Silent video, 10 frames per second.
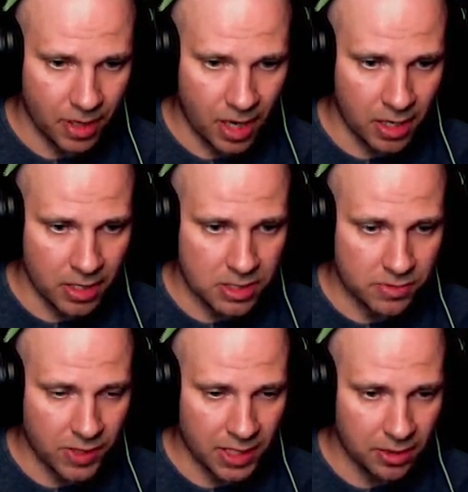he's
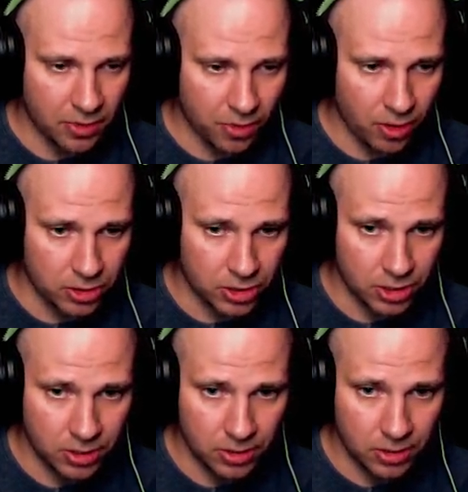really hurt.
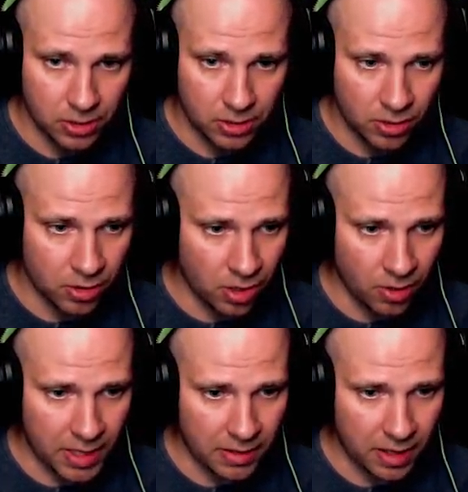Do you know
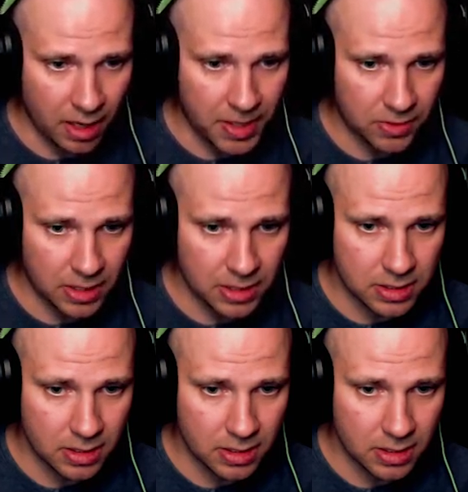anything about this?